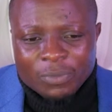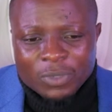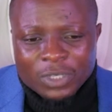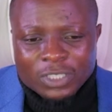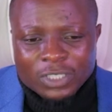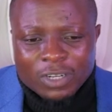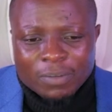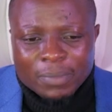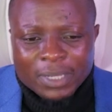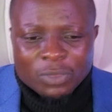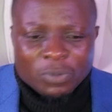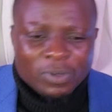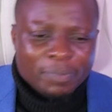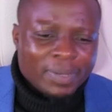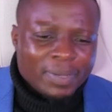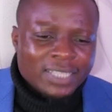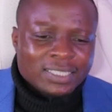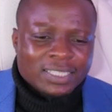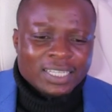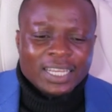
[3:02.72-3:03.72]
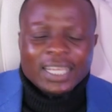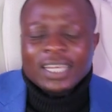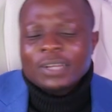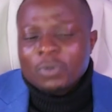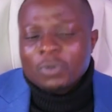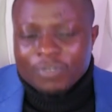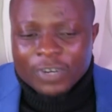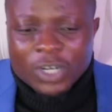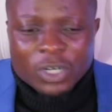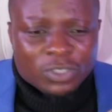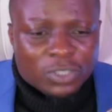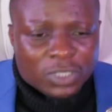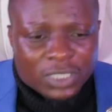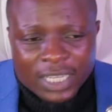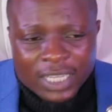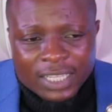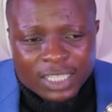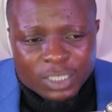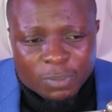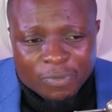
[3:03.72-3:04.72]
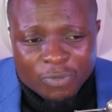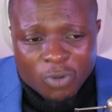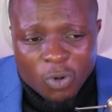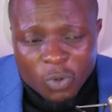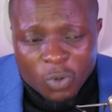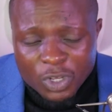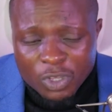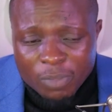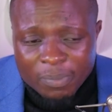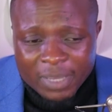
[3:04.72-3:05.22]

Were you talking about three paths of lending? We've heard you say this before. What do you